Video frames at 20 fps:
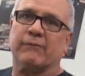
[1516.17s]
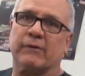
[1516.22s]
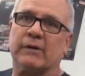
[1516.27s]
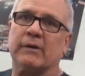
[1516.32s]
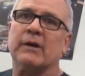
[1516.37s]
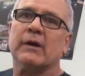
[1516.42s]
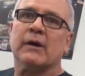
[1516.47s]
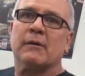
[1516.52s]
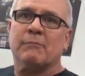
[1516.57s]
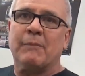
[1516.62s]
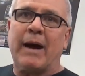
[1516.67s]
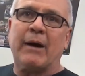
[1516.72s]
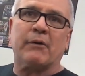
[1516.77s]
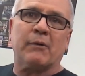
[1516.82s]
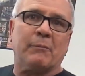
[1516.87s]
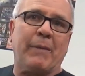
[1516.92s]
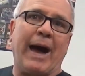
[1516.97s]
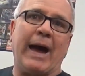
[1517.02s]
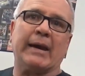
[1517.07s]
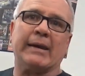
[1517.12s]
and mount a
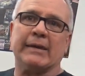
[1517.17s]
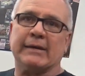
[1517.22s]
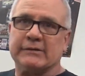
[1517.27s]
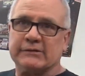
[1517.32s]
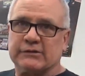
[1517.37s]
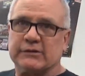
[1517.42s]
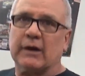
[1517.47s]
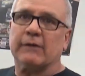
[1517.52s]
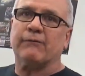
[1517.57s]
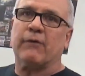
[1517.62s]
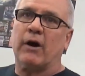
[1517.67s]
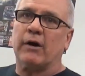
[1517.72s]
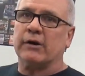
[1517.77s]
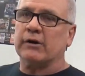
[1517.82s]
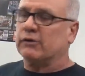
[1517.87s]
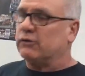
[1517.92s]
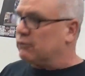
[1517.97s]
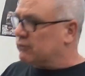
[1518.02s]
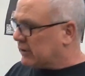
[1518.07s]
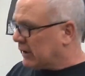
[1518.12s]
body and stuff on it,
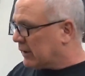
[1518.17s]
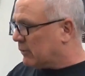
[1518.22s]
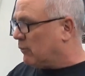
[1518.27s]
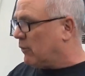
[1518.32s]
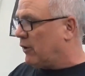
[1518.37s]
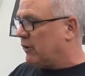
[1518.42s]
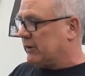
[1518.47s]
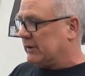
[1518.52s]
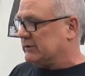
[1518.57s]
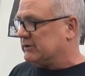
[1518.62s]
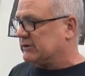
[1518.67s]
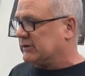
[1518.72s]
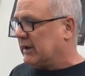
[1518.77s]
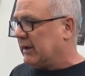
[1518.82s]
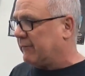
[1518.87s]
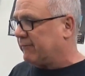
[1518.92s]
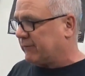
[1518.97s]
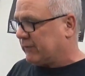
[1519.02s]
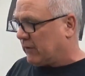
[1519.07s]
and do tin work and stuff.